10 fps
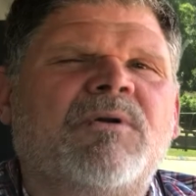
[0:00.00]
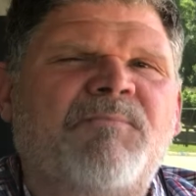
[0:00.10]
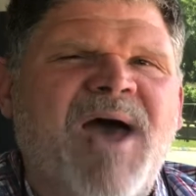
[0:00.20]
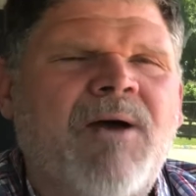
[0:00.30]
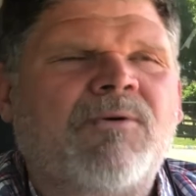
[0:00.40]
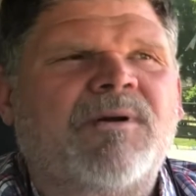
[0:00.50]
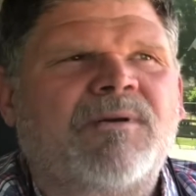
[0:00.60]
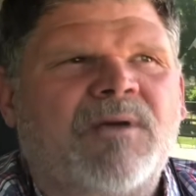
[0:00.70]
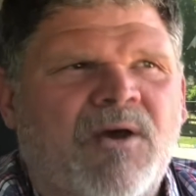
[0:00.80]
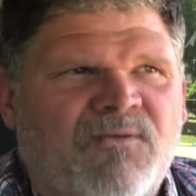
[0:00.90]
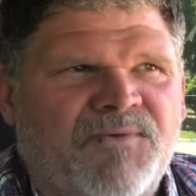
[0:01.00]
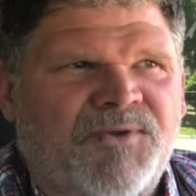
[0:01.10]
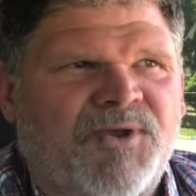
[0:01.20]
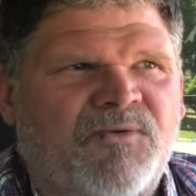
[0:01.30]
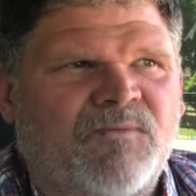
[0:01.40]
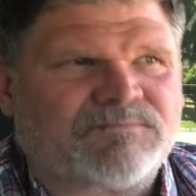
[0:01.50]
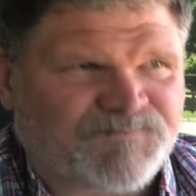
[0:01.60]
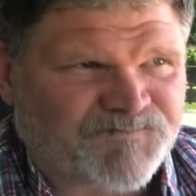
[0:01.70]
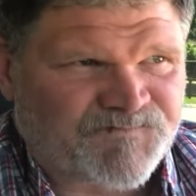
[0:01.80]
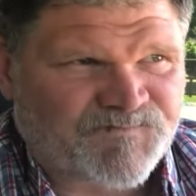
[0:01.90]
power over you.
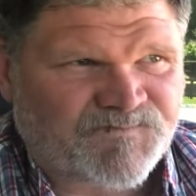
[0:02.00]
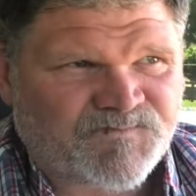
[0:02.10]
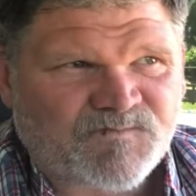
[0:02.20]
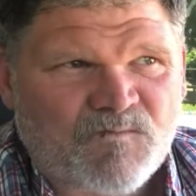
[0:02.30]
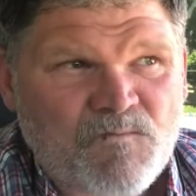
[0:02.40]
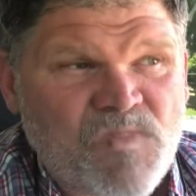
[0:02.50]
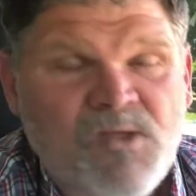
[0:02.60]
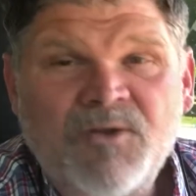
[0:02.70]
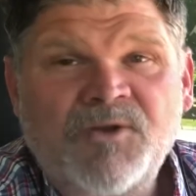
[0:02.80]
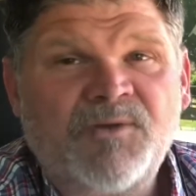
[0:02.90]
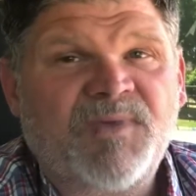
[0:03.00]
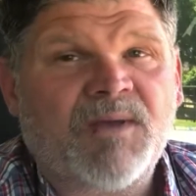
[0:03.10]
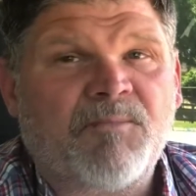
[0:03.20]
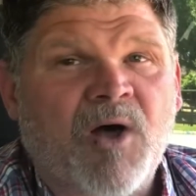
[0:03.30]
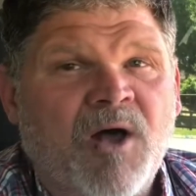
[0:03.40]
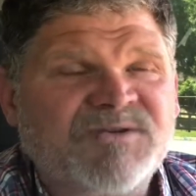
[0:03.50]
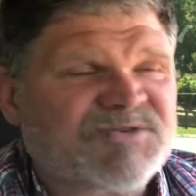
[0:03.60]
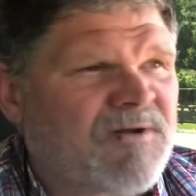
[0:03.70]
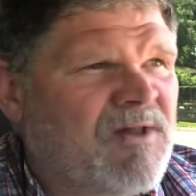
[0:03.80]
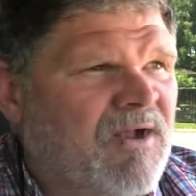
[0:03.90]
Could be a boss,
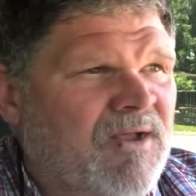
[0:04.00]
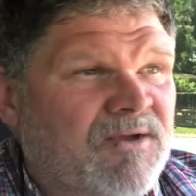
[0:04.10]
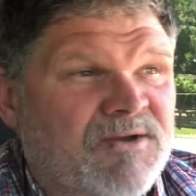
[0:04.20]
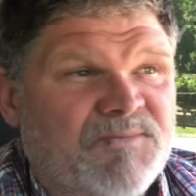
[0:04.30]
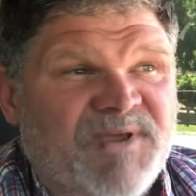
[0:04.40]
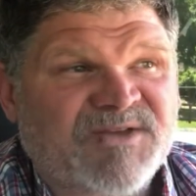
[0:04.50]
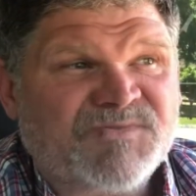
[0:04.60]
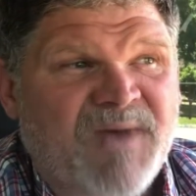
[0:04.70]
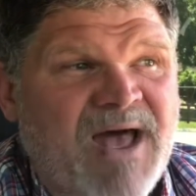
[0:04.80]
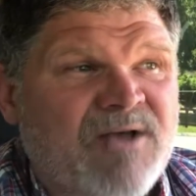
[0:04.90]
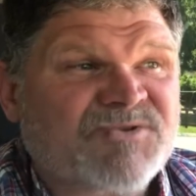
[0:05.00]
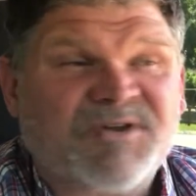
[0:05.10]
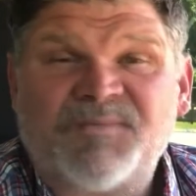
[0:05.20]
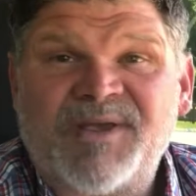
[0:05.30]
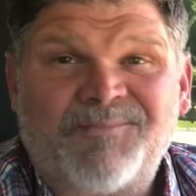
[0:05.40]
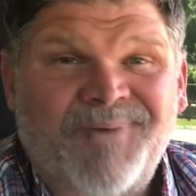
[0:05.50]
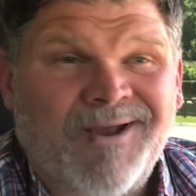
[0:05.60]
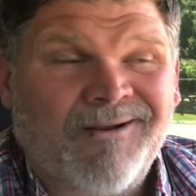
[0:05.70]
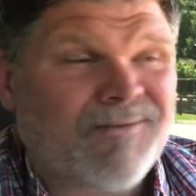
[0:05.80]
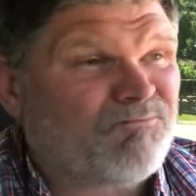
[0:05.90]
could be a spouse, could be a
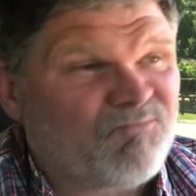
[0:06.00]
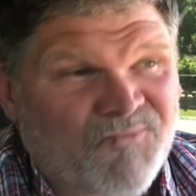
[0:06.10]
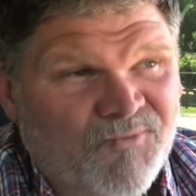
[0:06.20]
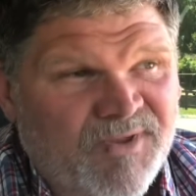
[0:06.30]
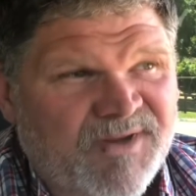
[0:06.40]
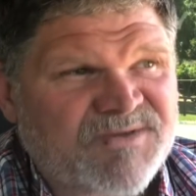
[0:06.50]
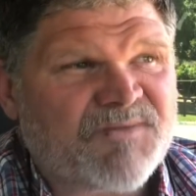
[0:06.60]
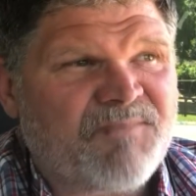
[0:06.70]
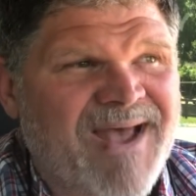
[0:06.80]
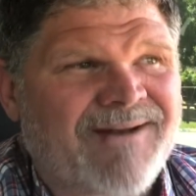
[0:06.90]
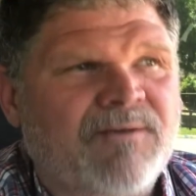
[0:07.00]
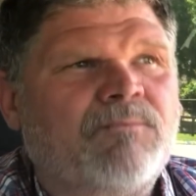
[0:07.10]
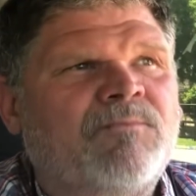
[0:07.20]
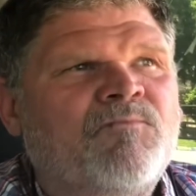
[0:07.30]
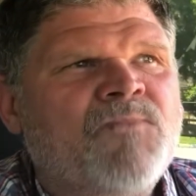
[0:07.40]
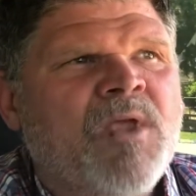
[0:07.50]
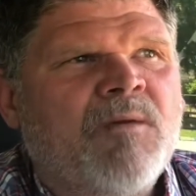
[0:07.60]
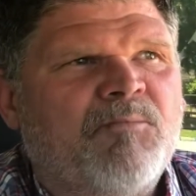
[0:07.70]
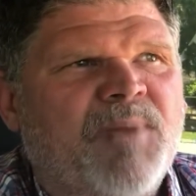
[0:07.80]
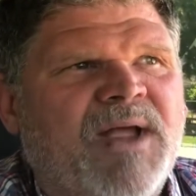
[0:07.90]
parent. Really doesn't matter.
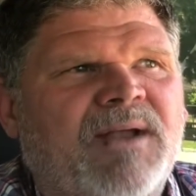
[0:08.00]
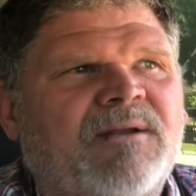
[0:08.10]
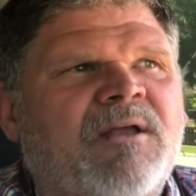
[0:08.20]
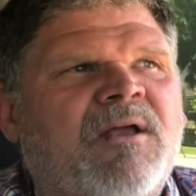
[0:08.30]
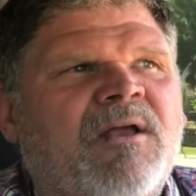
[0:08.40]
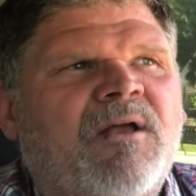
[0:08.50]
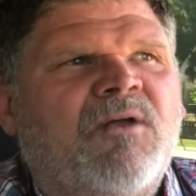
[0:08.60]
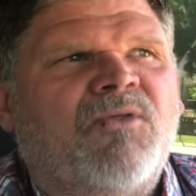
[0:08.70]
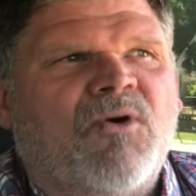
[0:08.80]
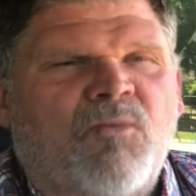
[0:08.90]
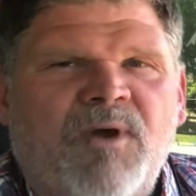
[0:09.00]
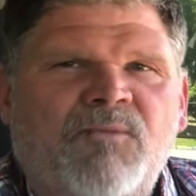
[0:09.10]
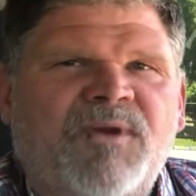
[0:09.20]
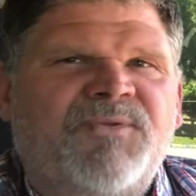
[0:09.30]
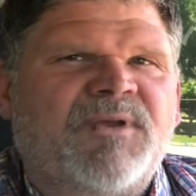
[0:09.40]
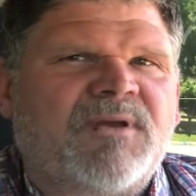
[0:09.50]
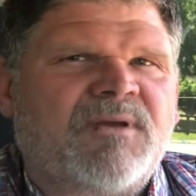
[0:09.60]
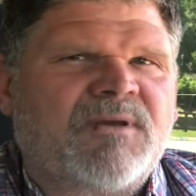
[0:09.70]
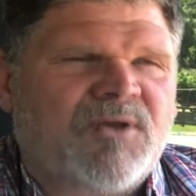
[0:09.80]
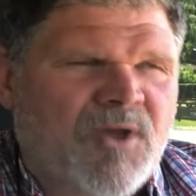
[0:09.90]
But the one with the
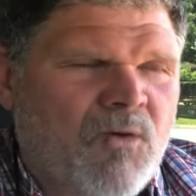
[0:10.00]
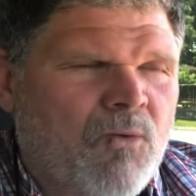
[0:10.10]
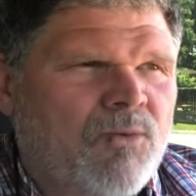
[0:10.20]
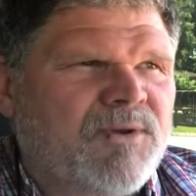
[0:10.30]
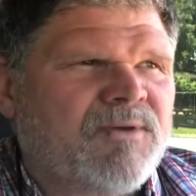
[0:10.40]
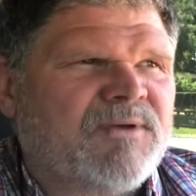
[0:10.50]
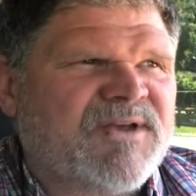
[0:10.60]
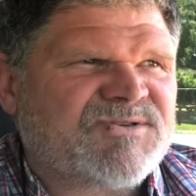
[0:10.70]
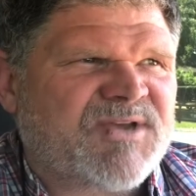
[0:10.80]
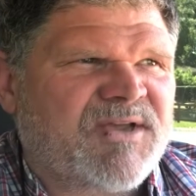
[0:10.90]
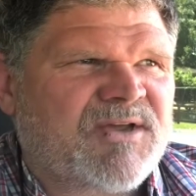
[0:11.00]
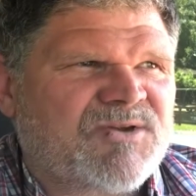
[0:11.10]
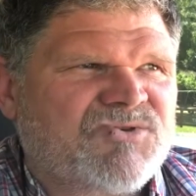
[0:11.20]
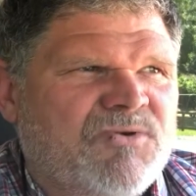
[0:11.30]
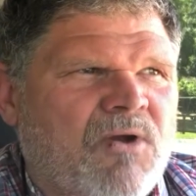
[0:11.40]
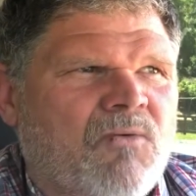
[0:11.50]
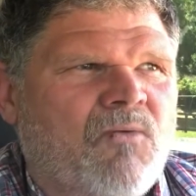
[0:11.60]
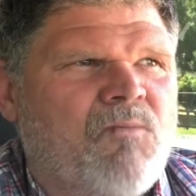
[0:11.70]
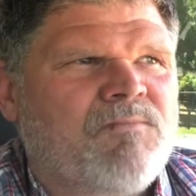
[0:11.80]
gold is in control.